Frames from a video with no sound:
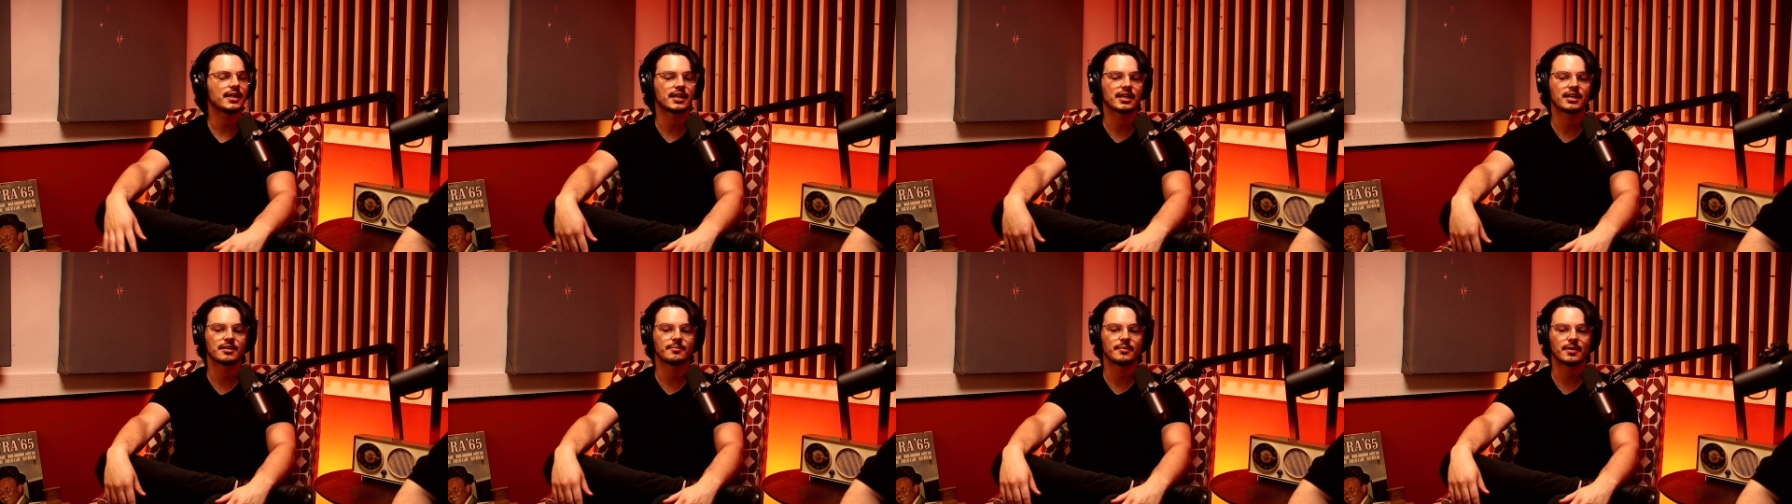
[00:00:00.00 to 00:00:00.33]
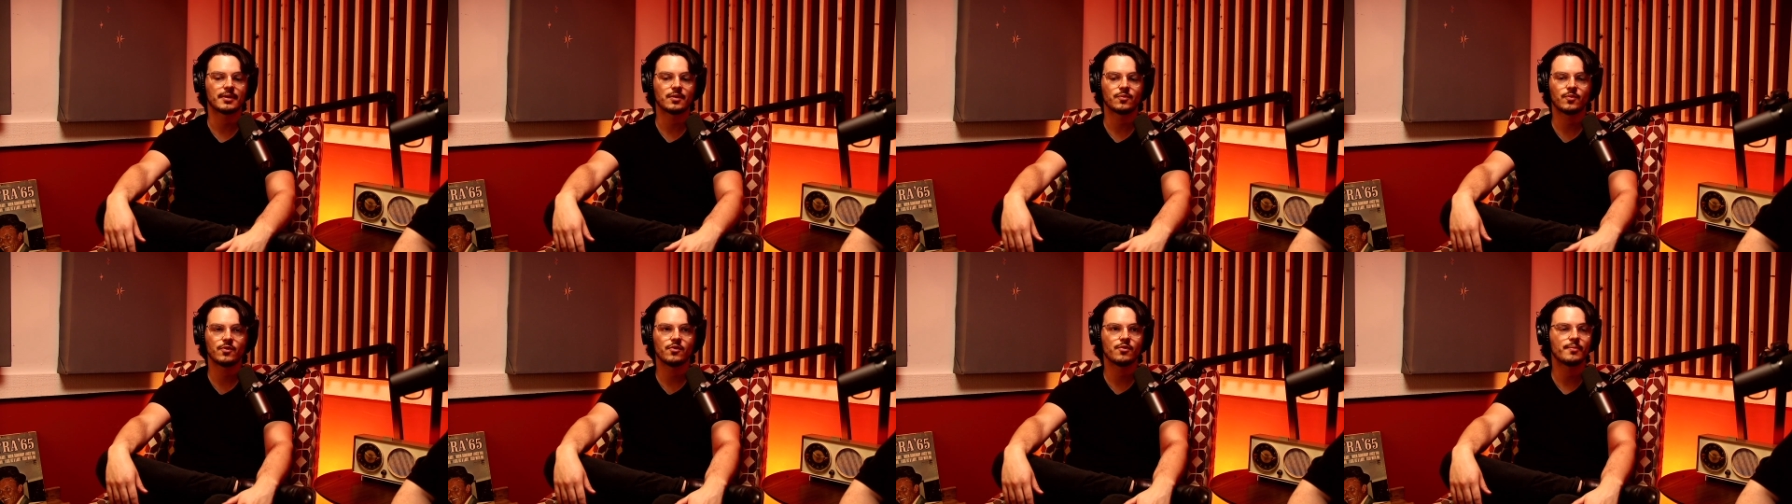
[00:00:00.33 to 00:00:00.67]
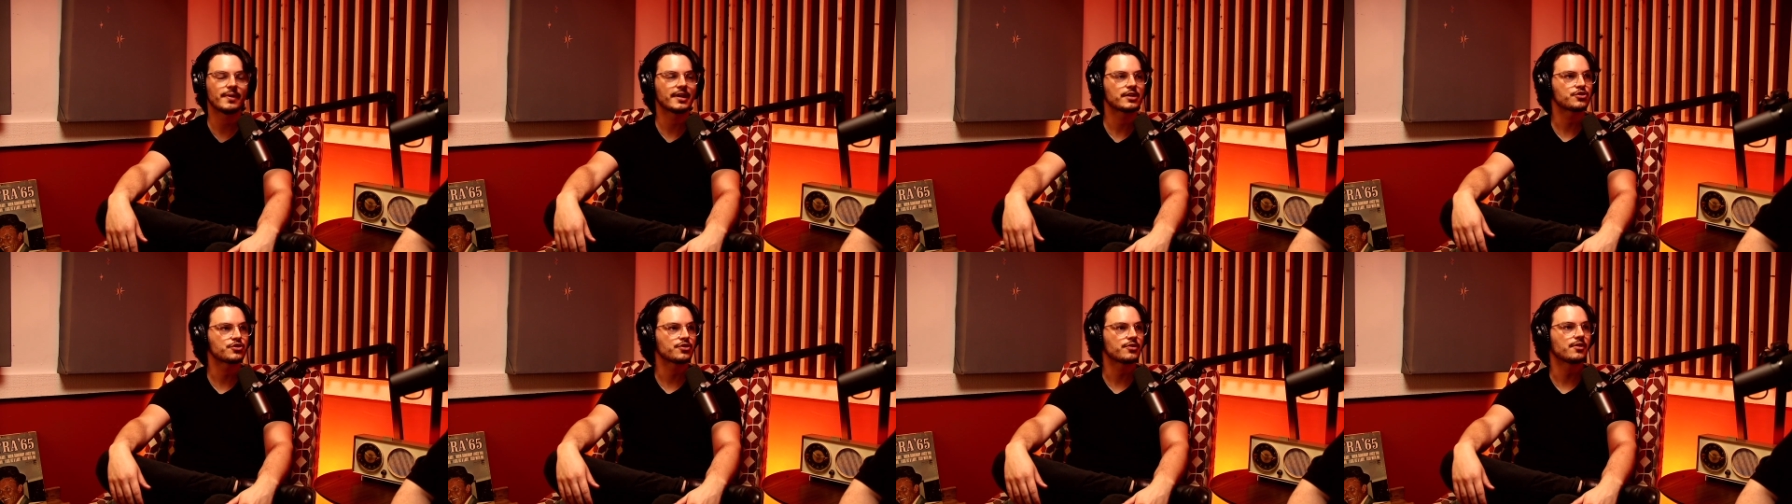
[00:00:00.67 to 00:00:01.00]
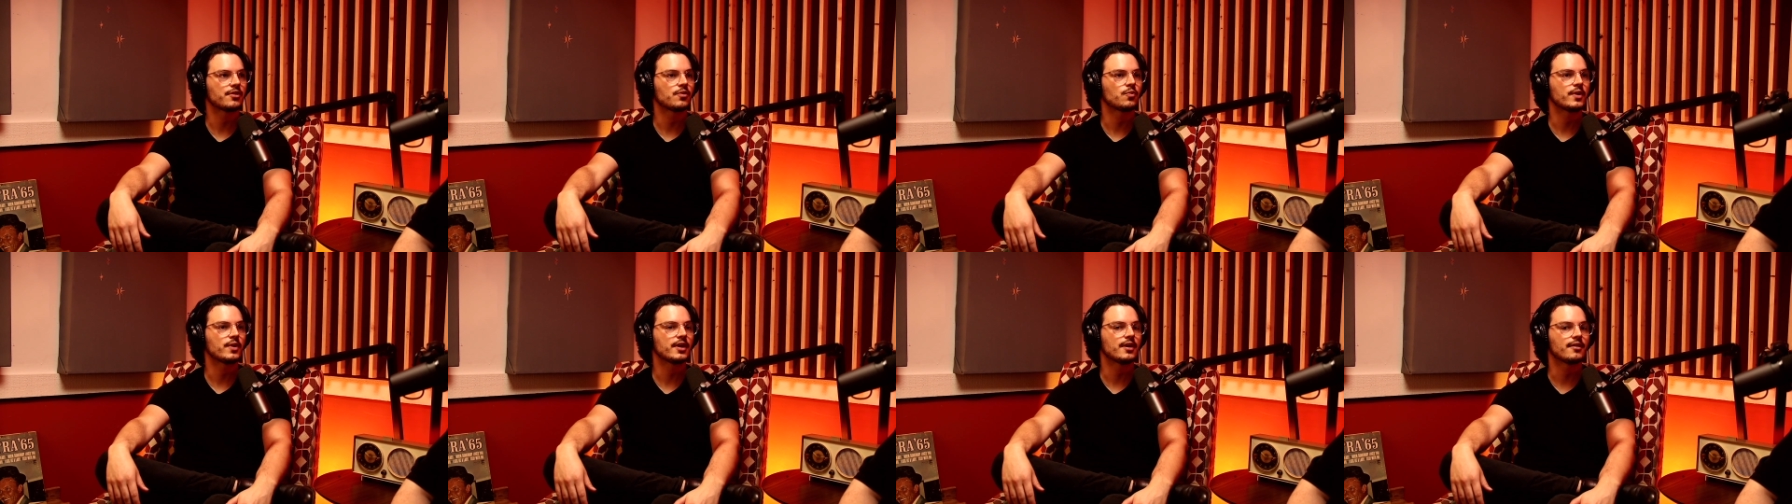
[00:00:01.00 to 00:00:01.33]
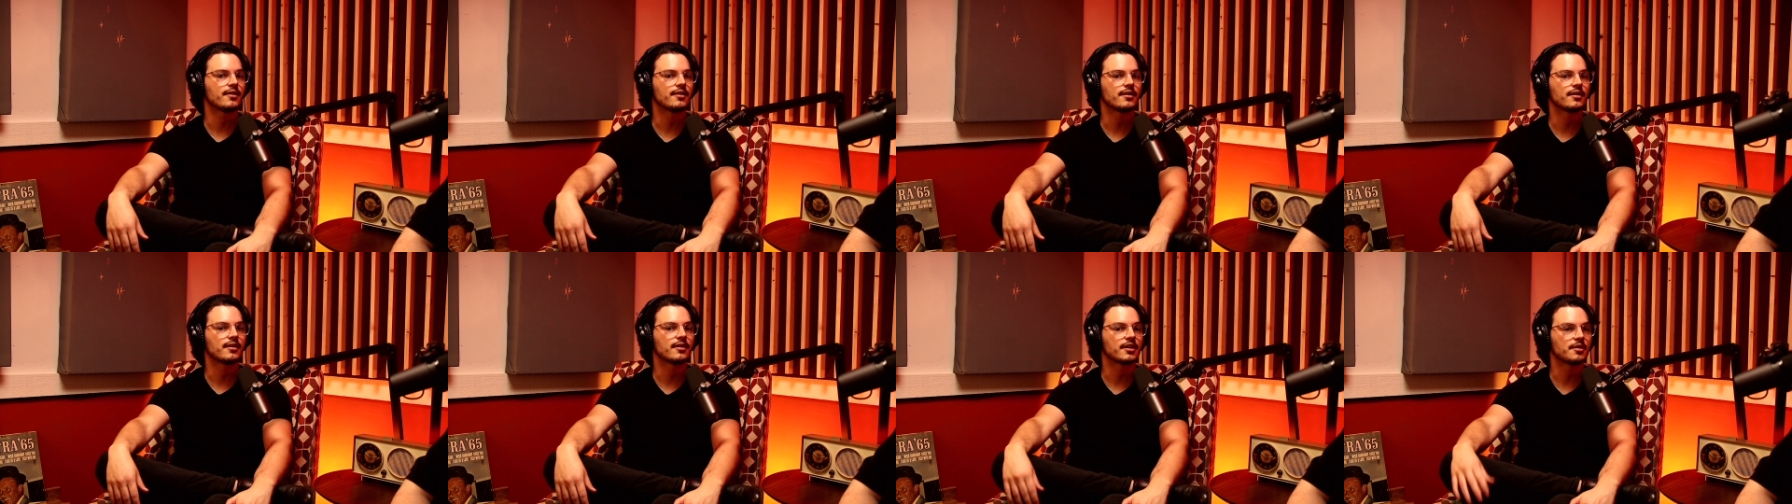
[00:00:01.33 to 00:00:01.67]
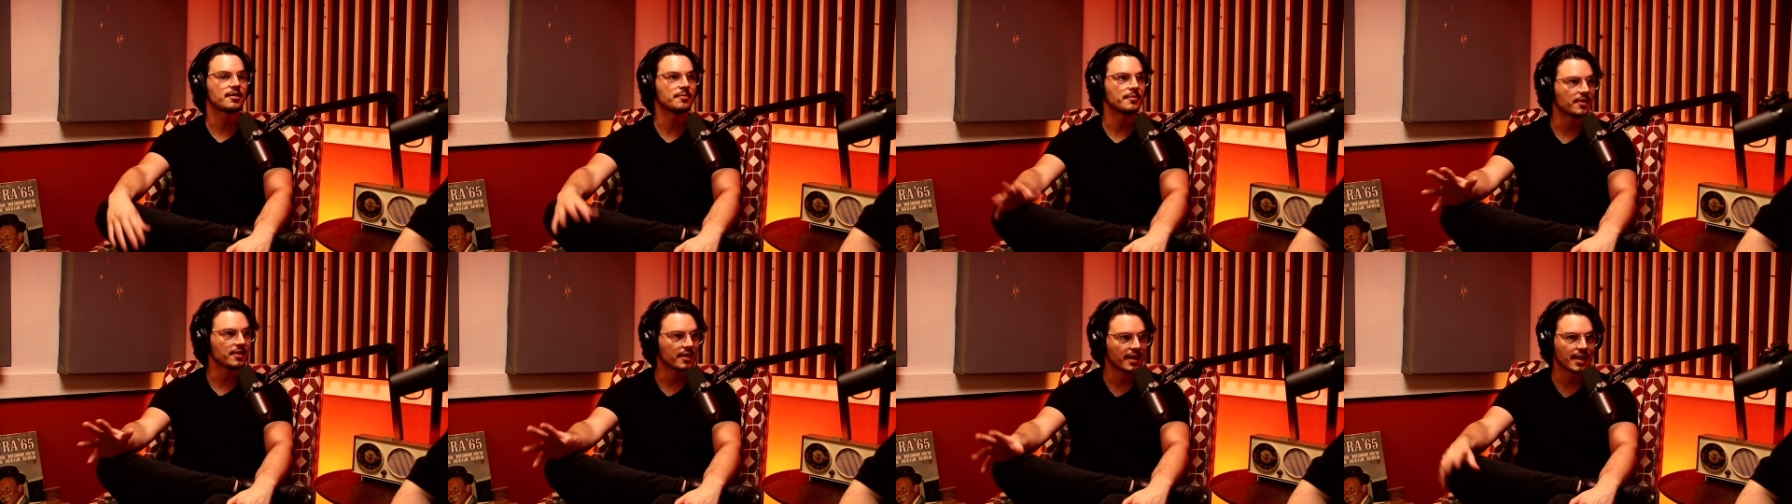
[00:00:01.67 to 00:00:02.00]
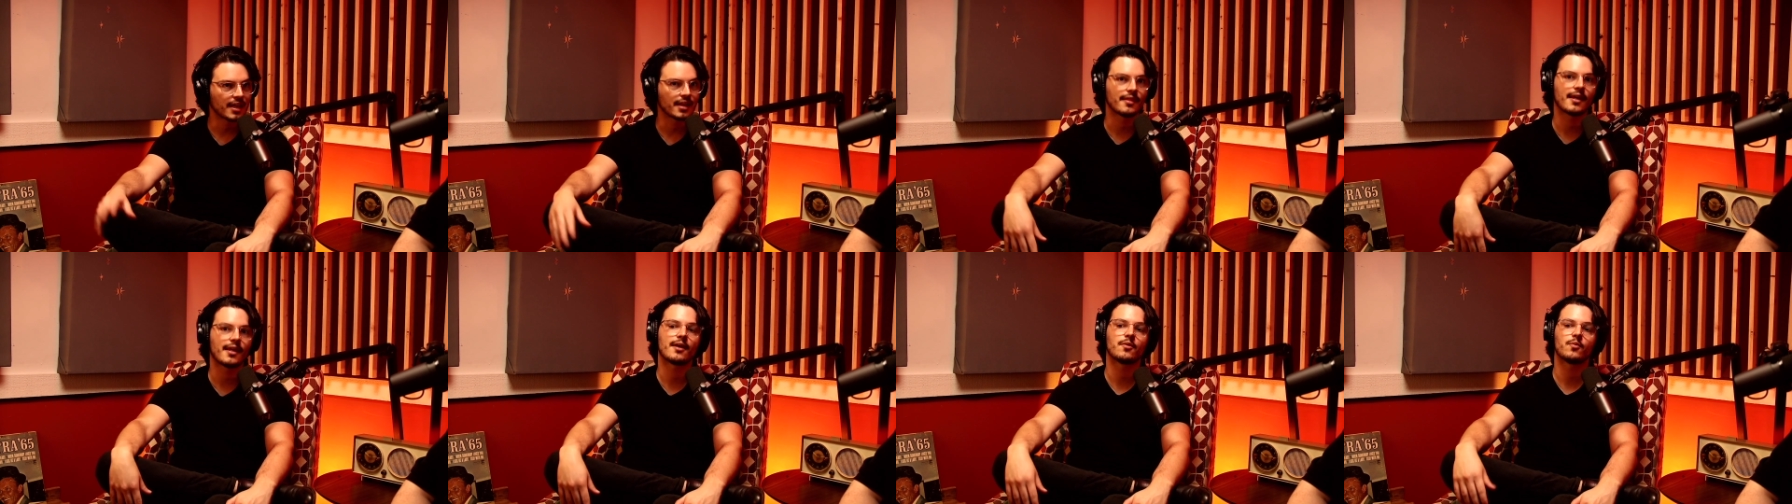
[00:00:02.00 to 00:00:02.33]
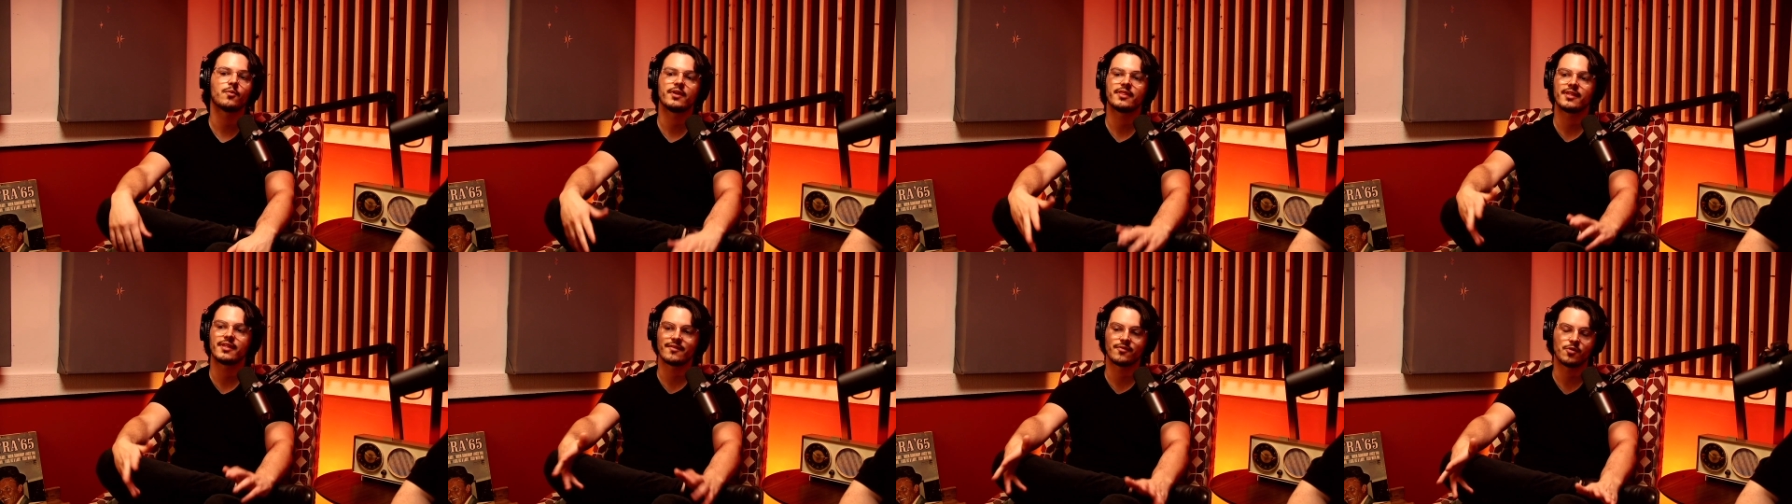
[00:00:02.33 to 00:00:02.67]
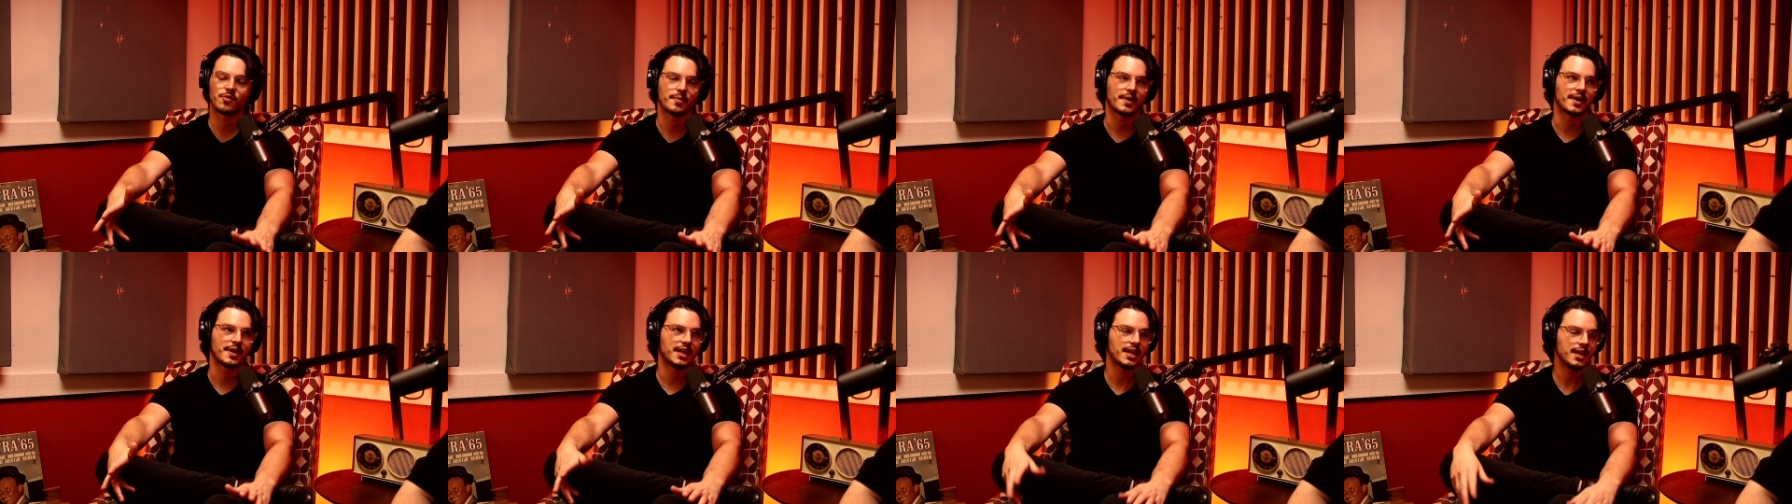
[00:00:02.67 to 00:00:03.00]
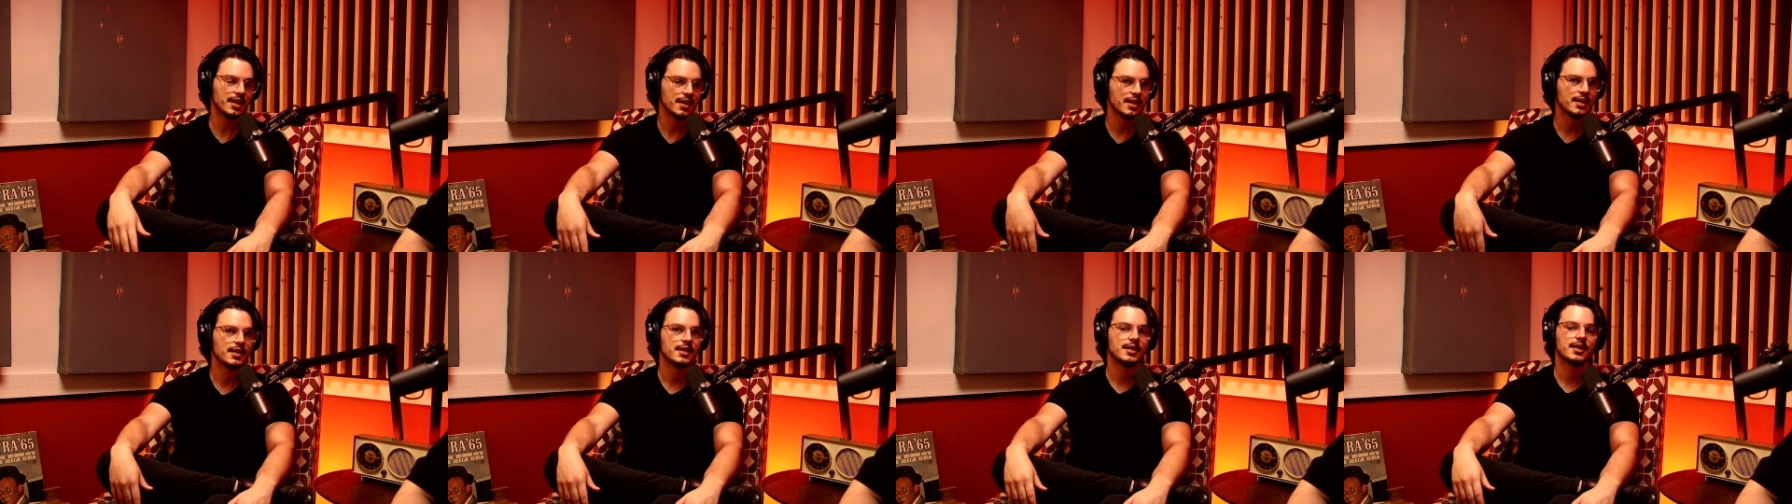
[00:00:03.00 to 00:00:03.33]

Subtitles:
and we will make sure that we are communicating that with everybody.